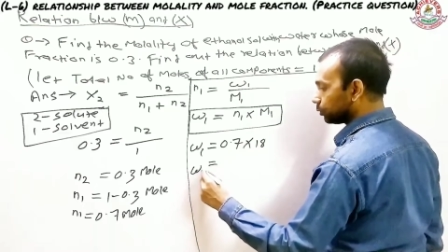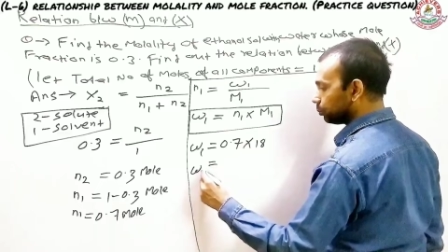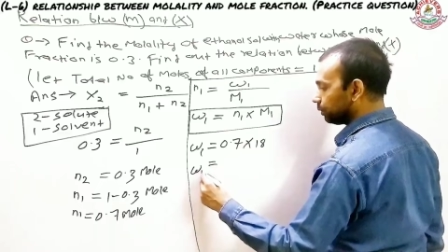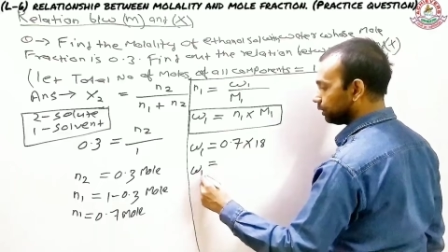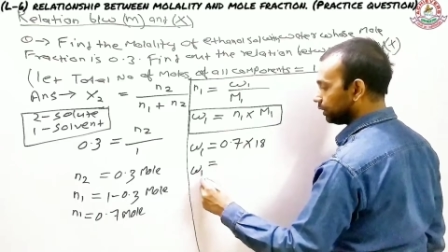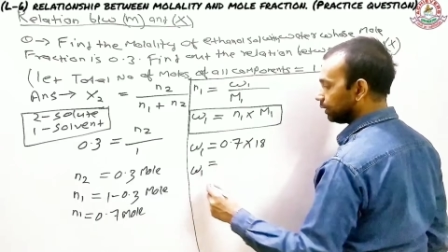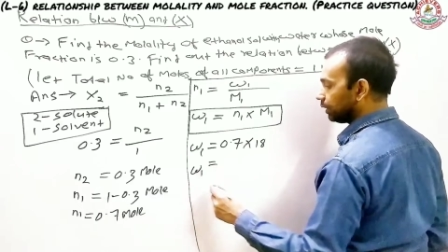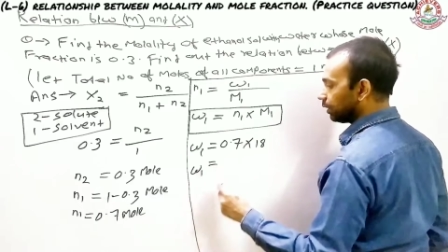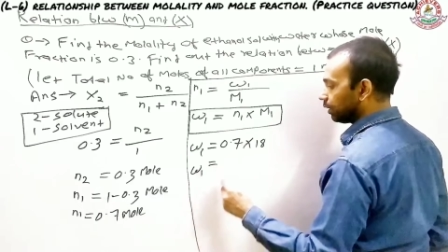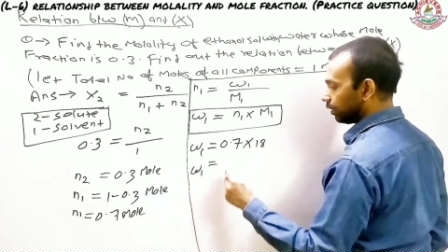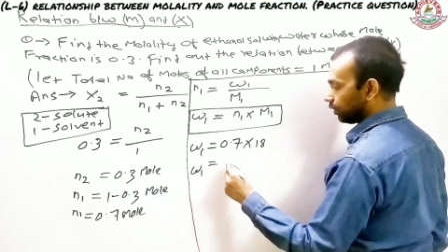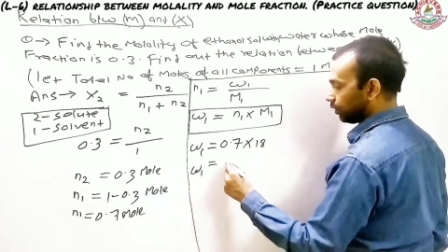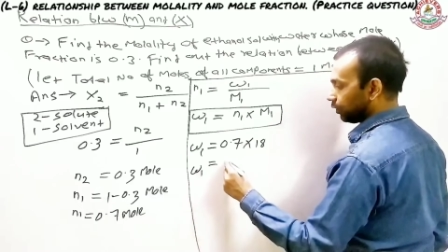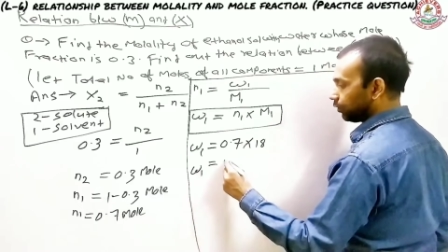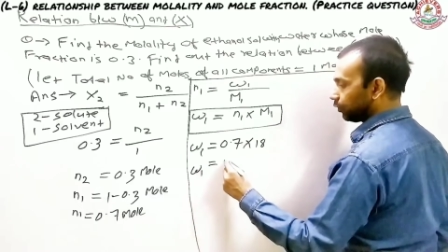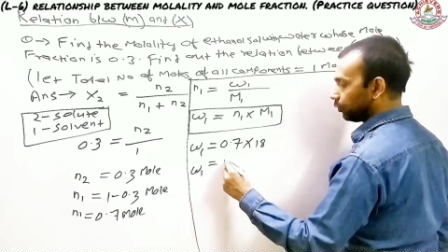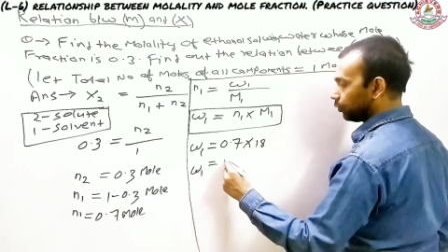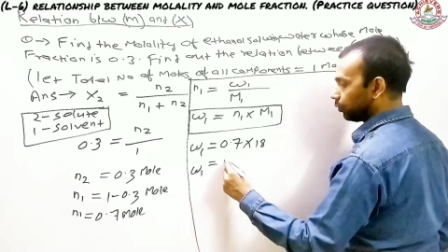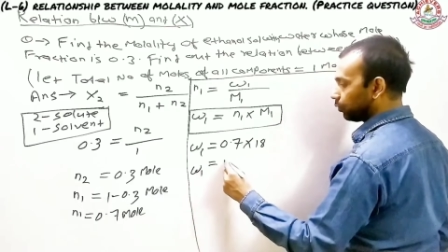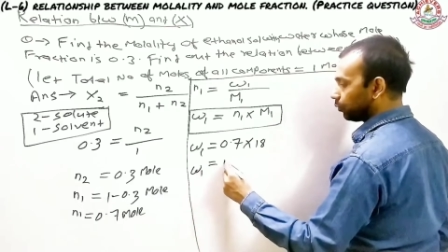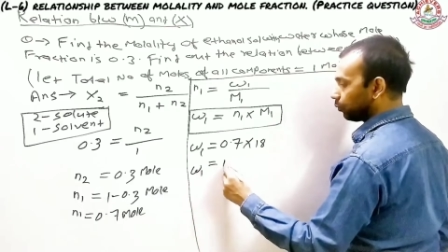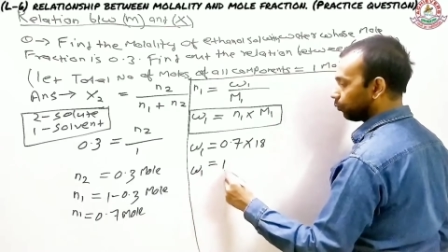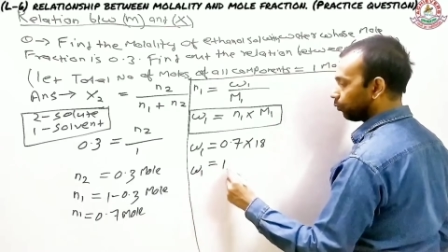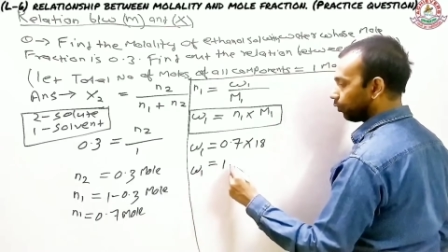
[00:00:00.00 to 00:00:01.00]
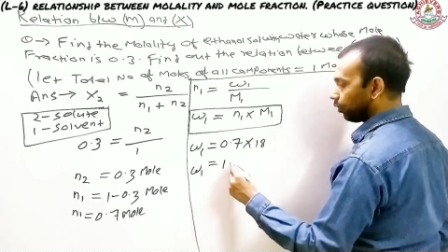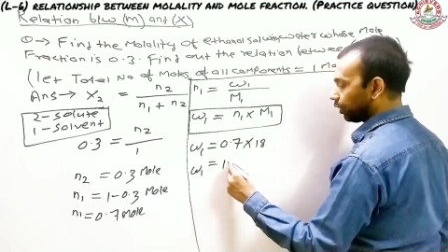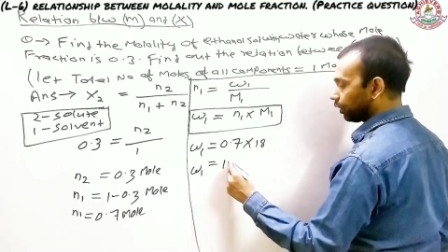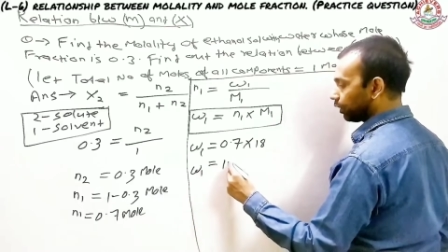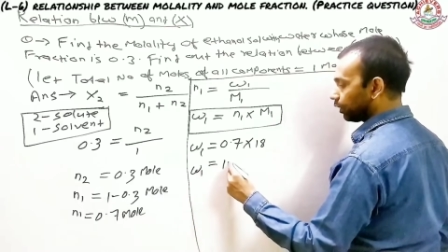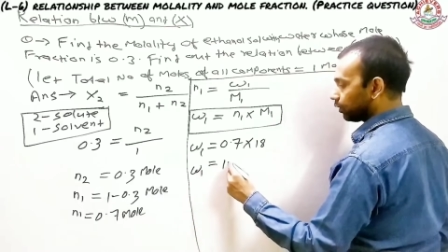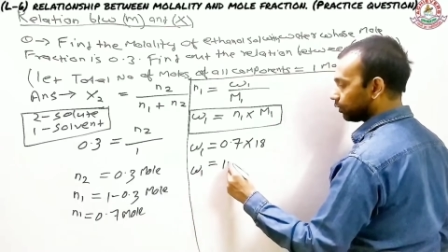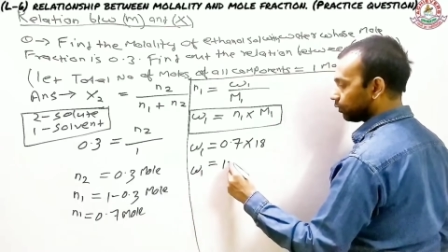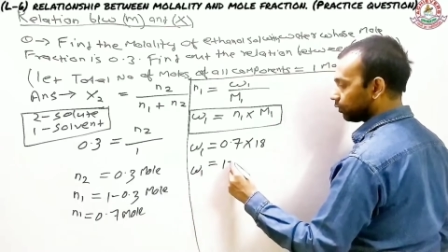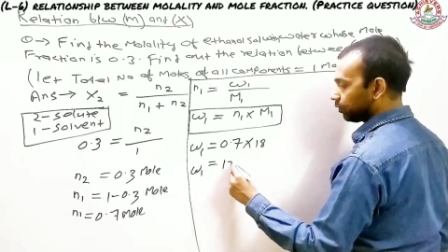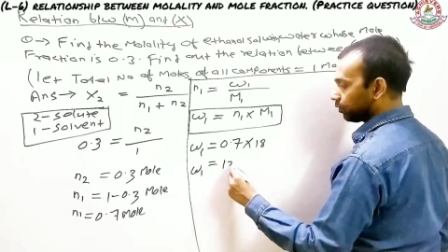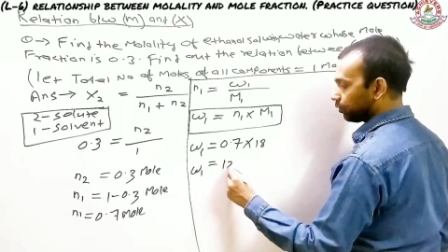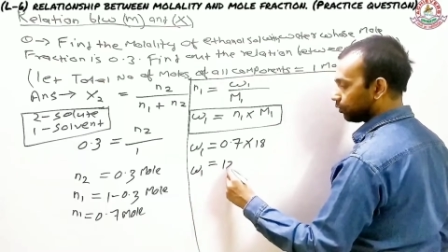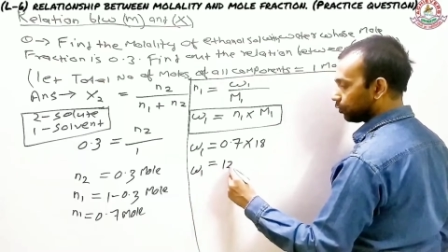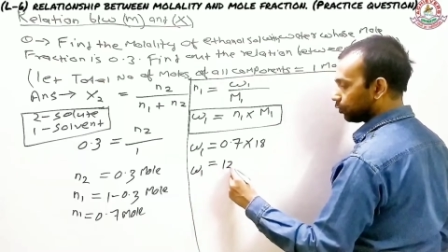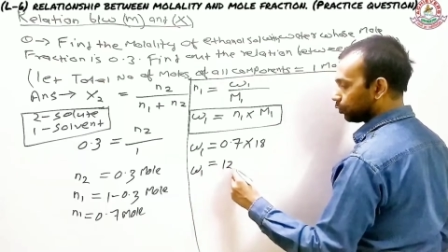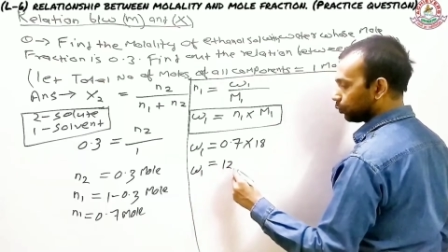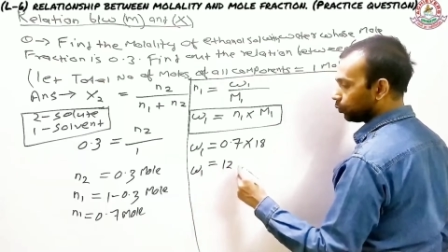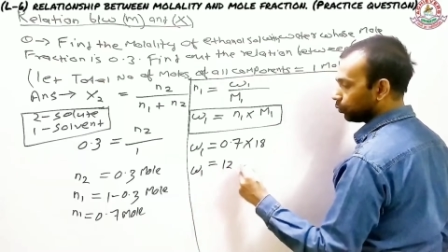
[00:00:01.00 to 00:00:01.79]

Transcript: to be, you know, 1,